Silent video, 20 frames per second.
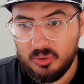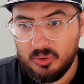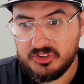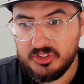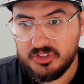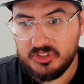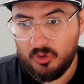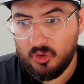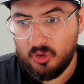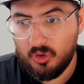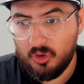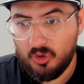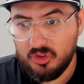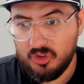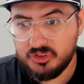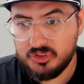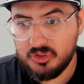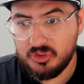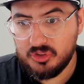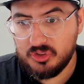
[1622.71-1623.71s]
there are
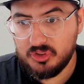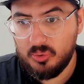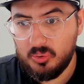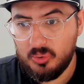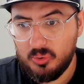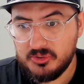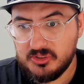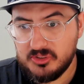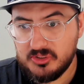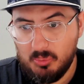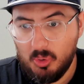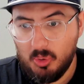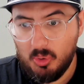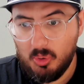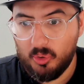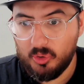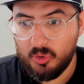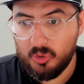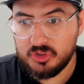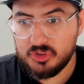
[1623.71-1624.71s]
also some
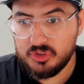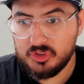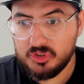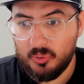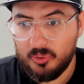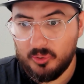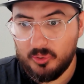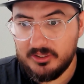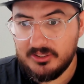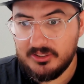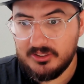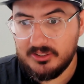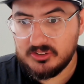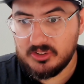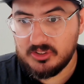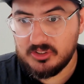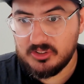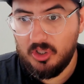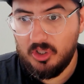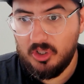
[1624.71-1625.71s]
horror stories
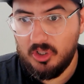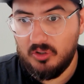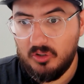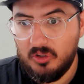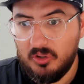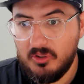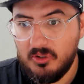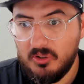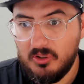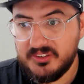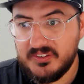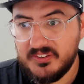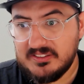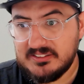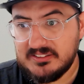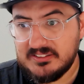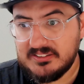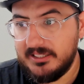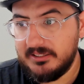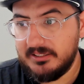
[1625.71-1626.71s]
of things
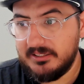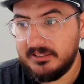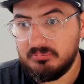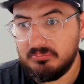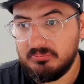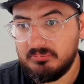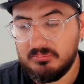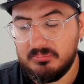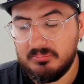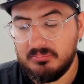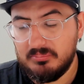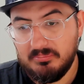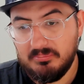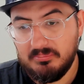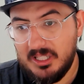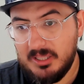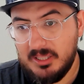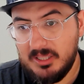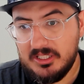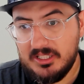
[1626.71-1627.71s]
that
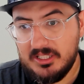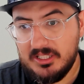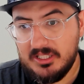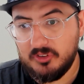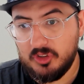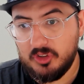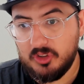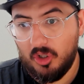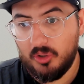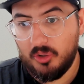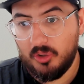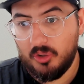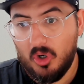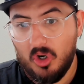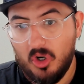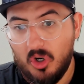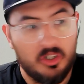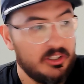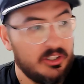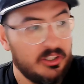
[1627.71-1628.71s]
maybe have gone
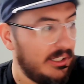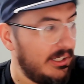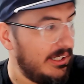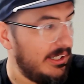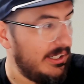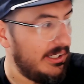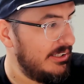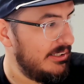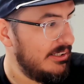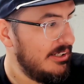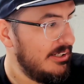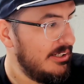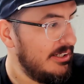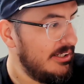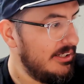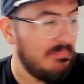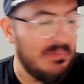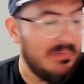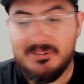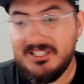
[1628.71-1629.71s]
wrong, and
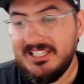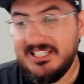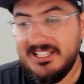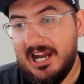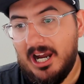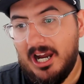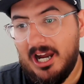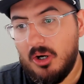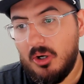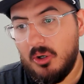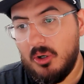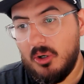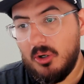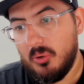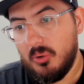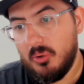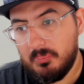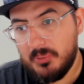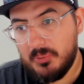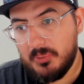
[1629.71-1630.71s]
maybe how
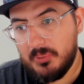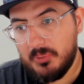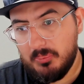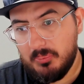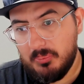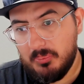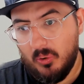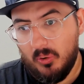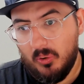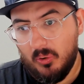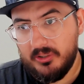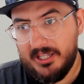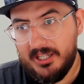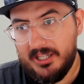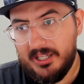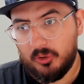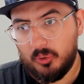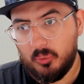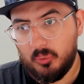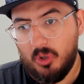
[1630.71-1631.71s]
people that are
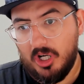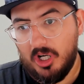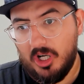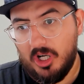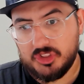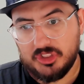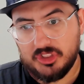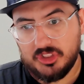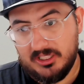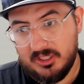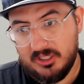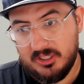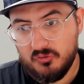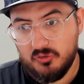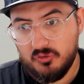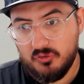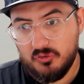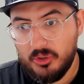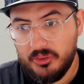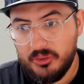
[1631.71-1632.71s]
watching can
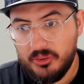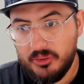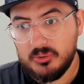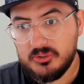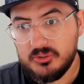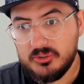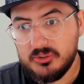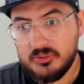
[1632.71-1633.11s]
avoid those.